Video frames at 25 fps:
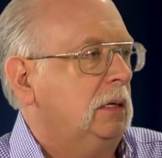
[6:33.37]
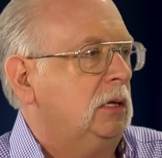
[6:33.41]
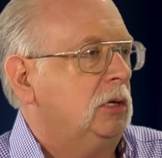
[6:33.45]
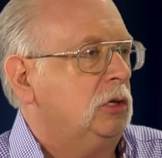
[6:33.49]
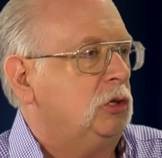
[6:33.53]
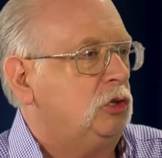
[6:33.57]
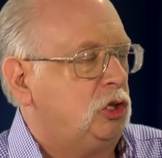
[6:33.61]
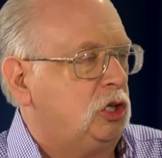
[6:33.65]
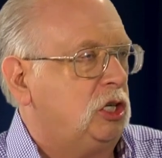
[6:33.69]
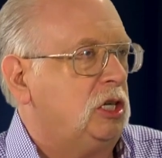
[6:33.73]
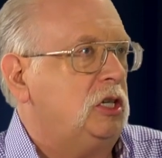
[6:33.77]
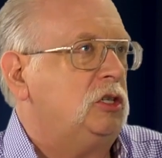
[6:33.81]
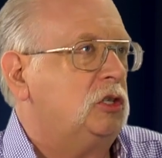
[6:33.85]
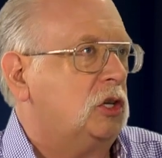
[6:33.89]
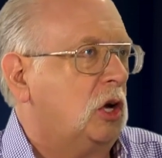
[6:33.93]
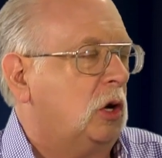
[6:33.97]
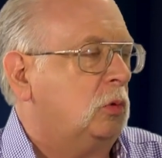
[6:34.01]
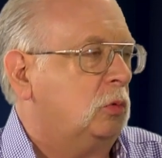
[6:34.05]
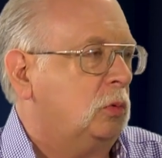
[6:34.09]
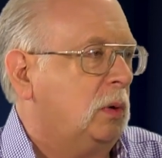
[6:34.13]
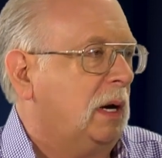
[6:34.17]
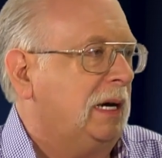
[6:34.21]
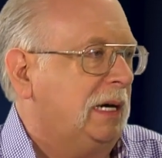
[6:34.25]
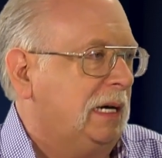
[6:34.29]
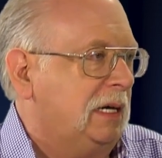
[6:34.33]
she's
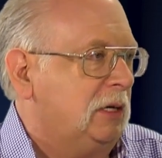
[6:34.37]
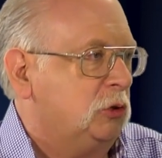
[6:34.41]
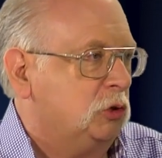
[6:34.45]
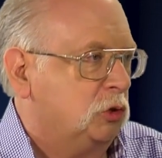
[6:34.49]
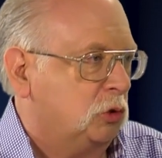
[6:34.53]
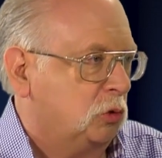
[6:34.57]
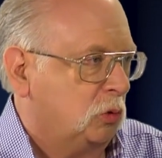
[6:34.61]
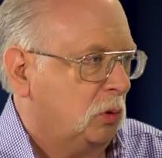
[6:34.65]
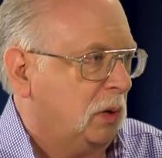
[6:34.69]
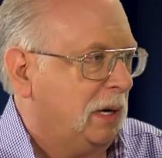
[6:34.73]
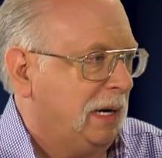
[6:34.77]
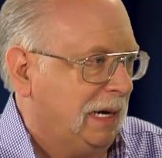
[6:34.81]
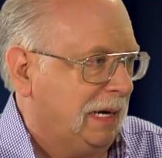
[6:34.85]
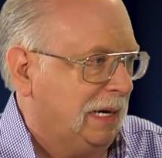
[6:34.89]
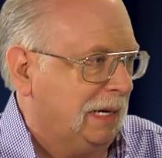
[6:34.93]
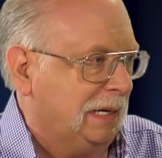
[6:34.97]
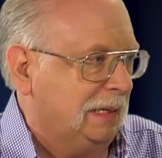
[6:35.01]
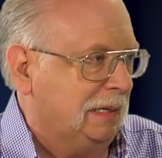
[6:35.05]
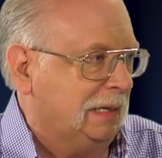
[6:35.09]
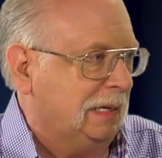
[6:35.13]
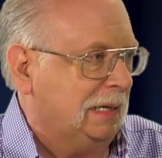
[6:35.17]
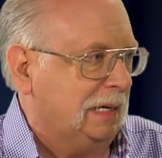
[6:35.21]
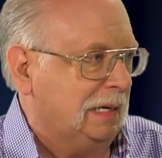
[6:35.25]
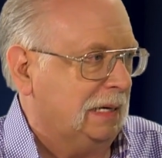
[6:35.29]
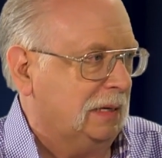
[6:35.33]
already
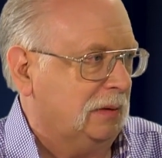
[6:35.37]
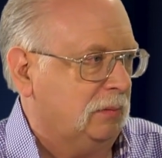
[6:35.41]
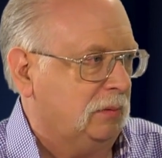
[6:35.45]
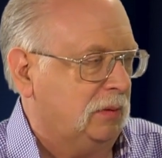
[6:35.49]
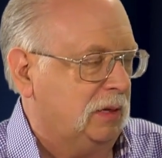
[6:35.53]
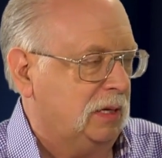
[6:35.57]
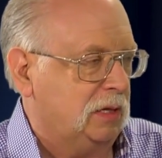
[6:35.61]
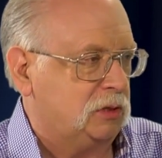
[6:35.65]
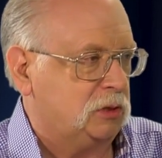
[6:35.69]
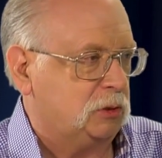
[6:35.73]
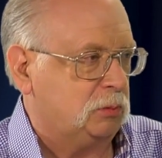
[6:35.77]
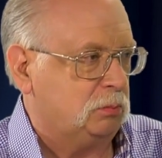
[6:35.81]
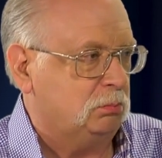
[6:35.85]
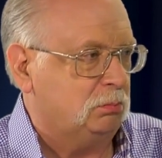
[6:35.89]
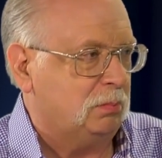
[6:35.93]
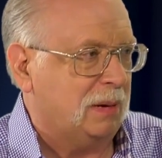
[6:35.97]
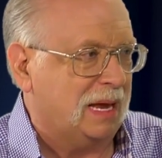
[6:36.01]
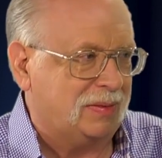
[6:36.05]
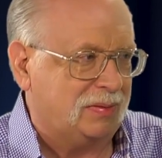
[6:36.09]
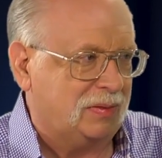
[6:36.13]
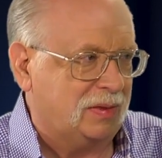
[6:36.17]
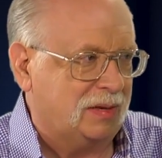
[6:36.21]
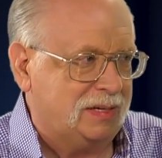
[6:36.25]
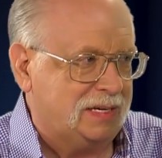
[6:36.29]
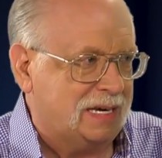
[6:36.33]
trained in this
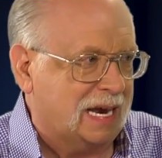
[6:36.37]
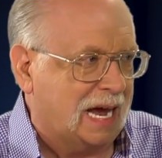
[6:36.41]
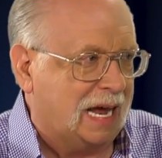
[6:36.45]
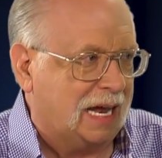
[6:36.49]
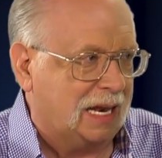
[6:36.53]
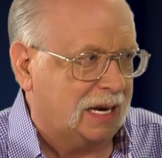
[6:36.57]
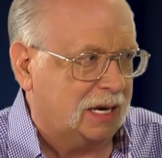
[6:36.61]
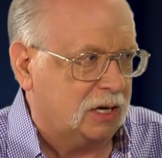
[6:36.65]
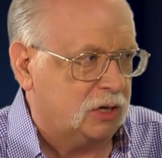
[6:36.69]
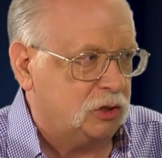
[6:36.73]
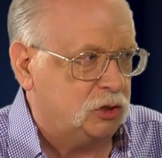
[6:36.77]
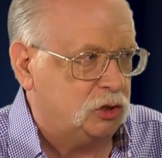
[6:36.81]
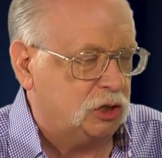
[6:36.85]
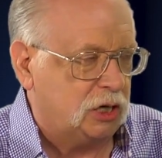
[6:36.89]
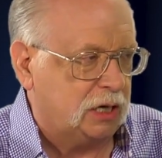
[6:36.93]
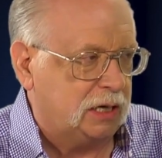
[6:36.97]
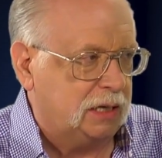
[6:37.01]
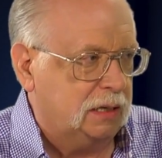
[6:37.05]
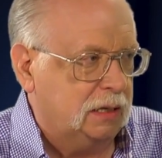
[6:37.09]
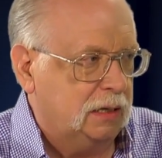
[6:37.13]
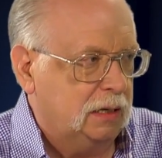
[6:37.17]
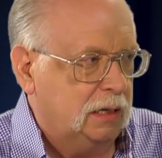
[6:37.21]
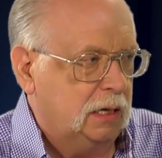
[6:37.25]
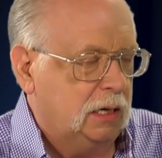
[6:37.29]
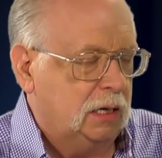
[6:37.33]
methodology.
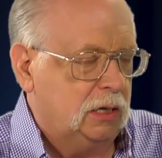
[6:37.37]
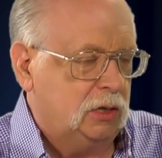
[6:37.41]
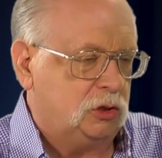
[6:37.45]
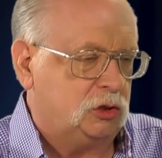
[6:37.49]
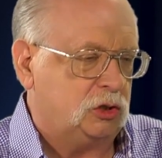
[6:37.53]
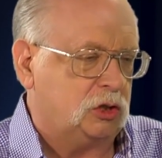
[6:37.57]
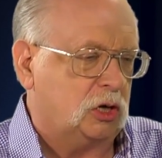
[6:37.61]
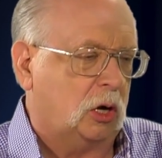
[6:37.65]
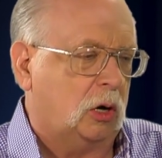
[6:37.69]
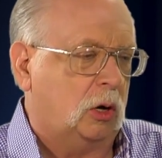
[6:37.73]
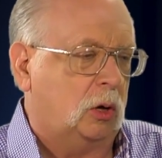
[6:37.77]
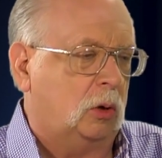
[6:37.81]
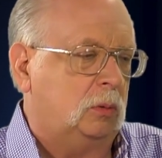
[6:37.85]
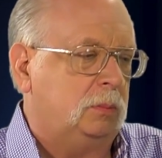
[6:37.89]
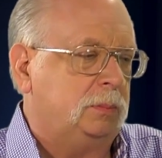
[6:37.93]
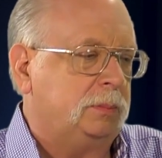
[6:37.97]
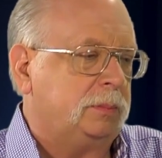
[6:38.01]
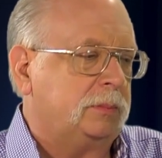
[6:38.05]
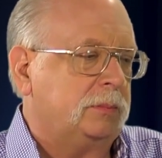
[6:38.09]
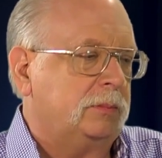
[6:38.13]
So,